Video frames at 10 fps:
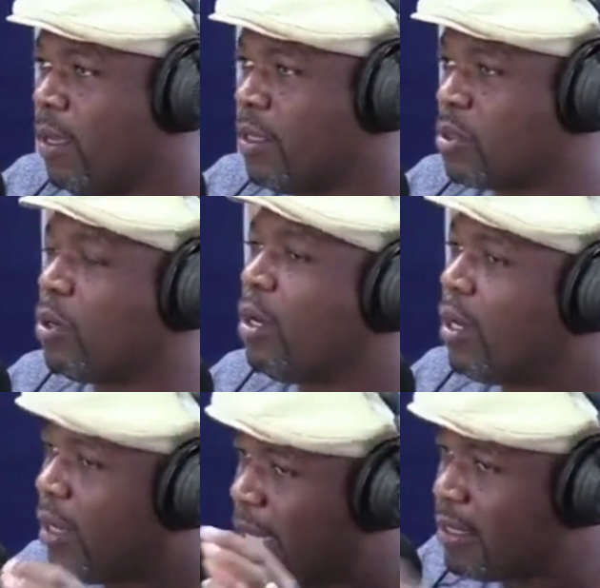So
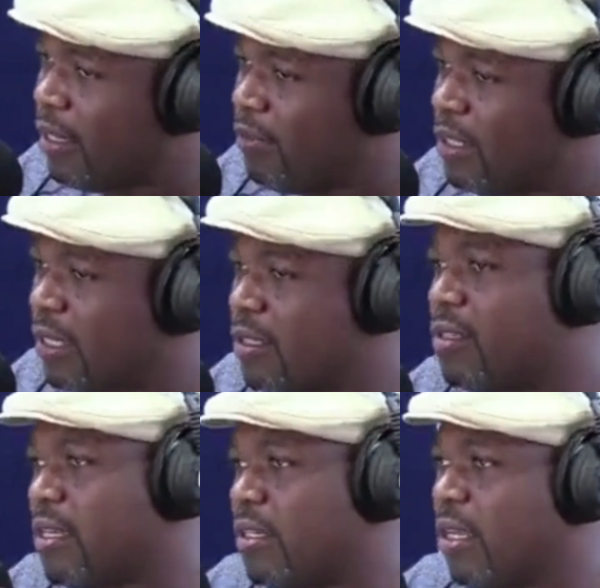let's leave it at
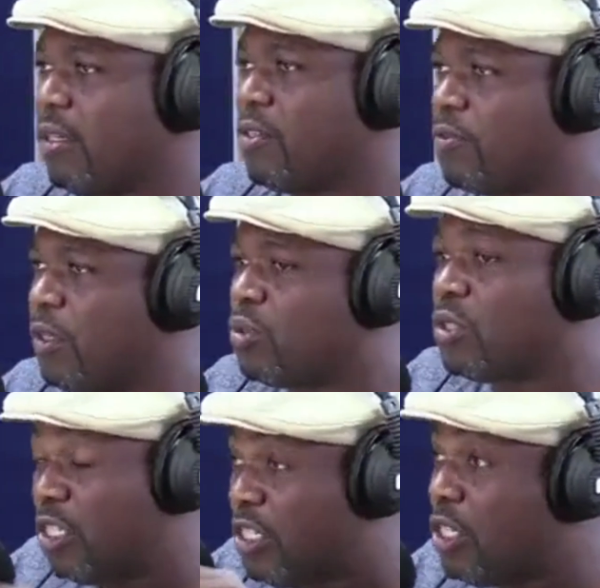his feet.
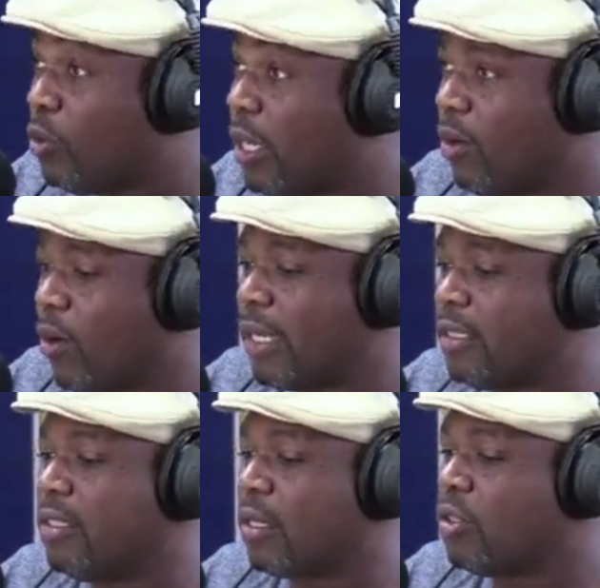Couldn't deal or
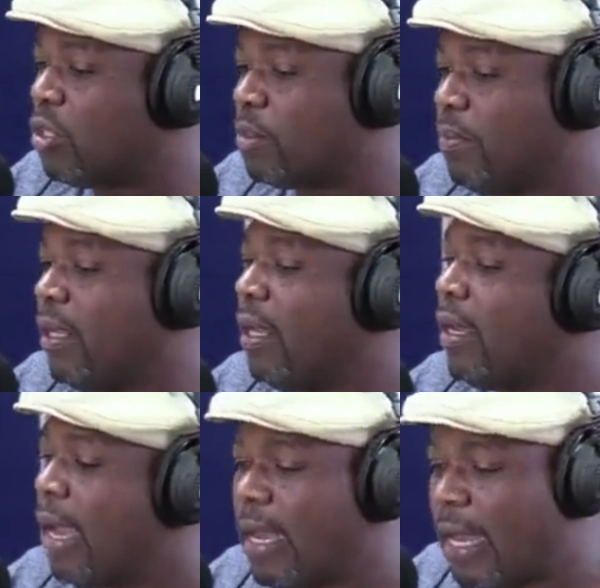cheater, not me.
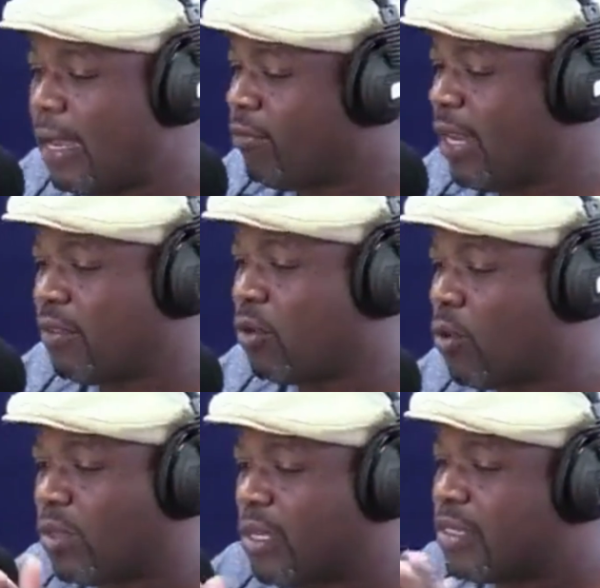I have nothing
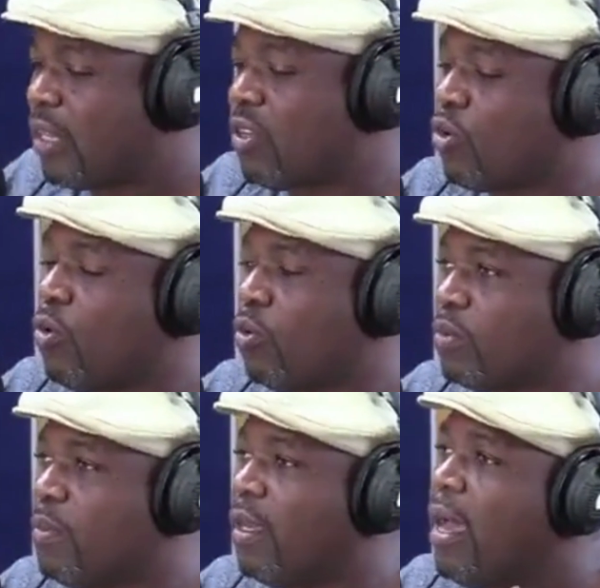wrong. There's nothing wrong
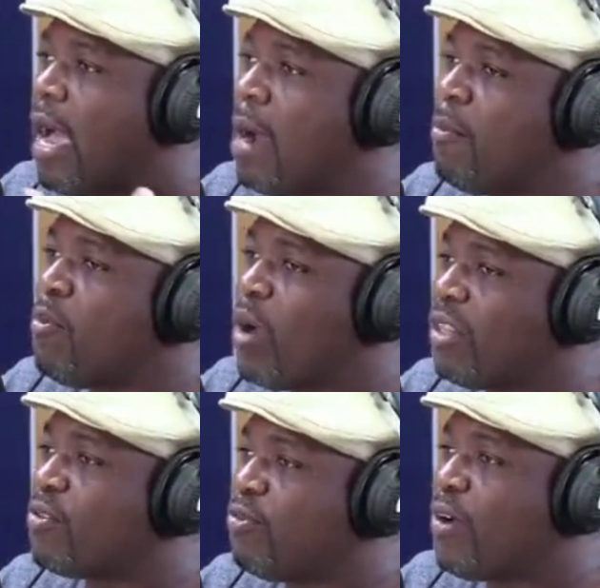with me. I'm
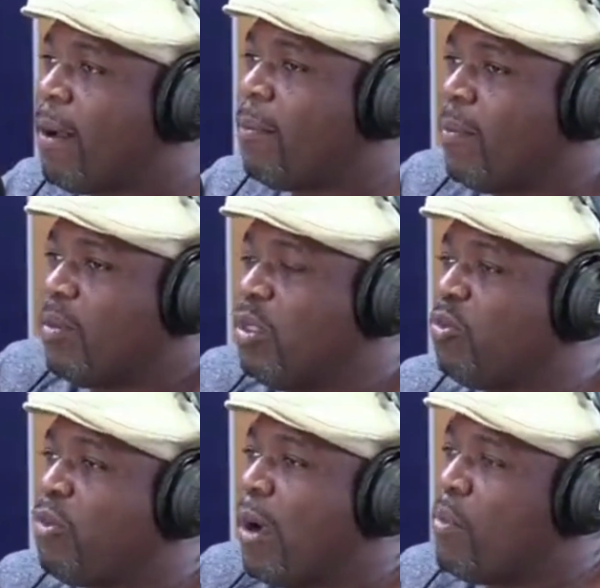worth far
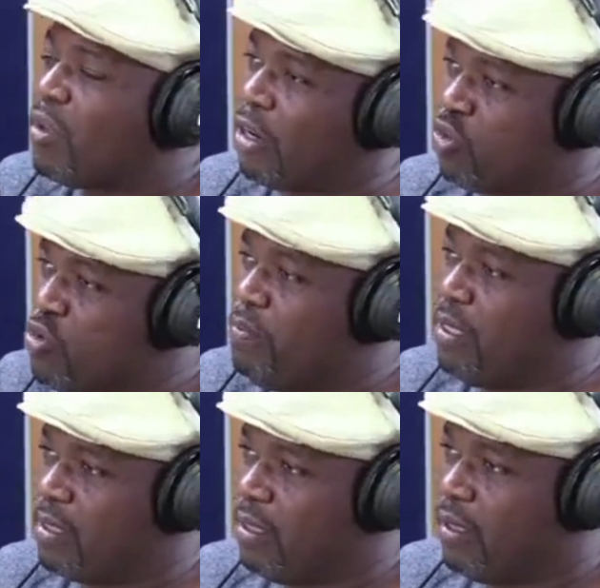more than rubies.